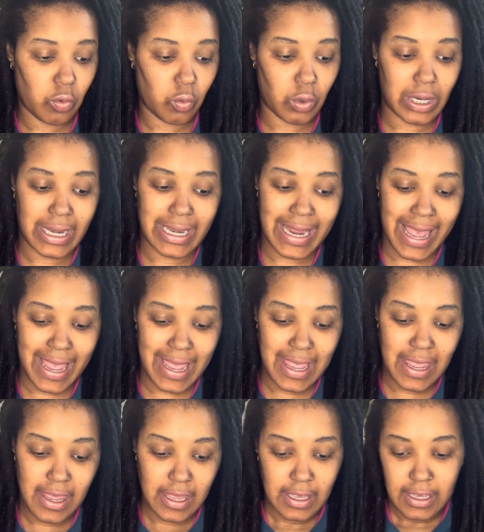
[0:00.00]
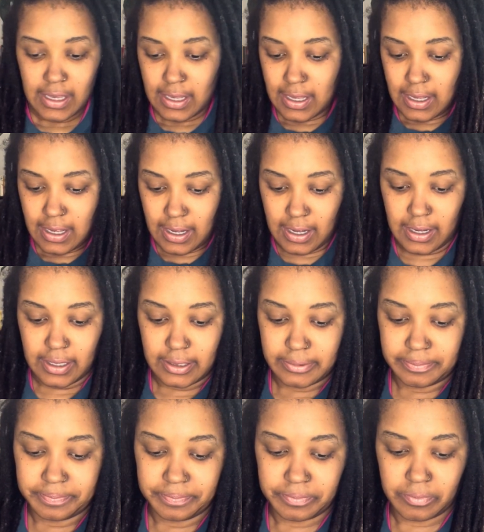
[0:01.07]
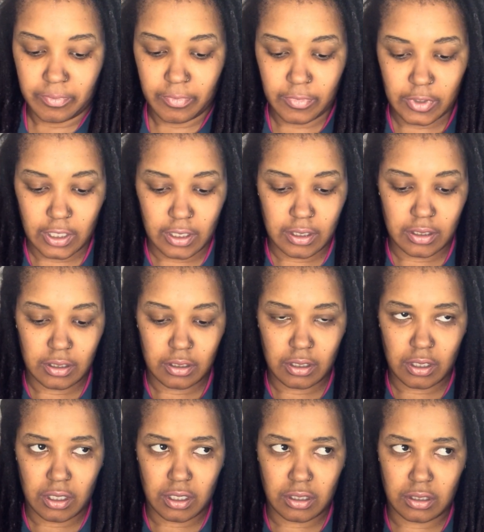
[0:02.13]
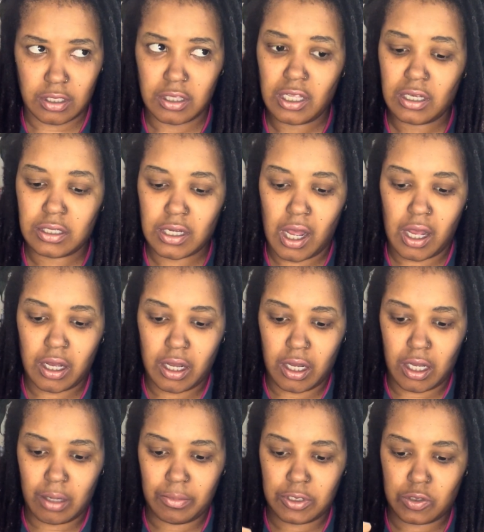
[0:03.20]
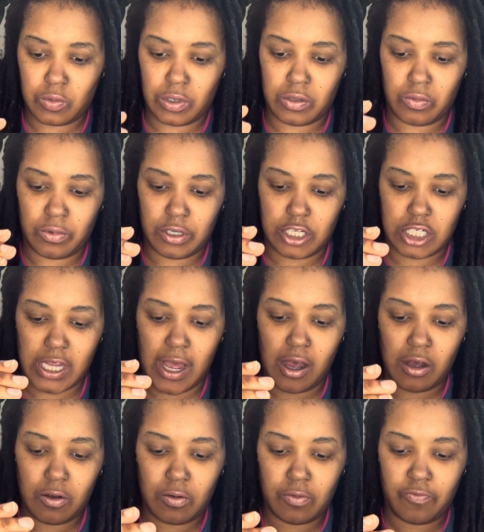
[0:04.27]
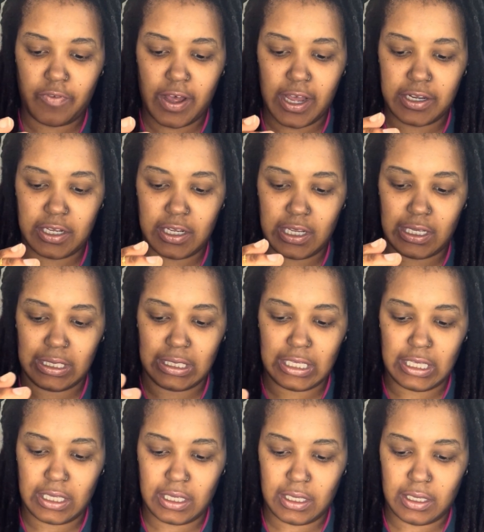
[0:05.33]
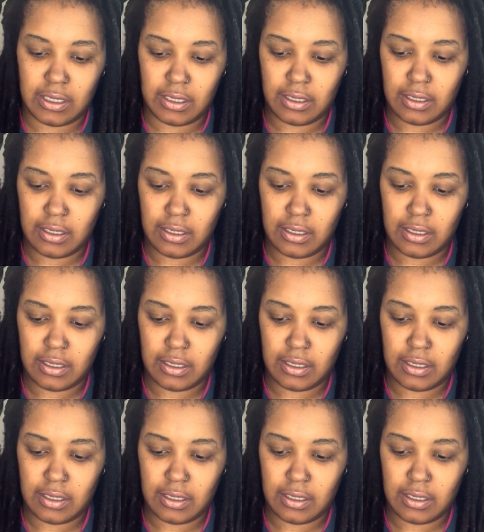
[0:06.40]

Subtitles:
Renee. I think .com is what it was. I'll find it and link it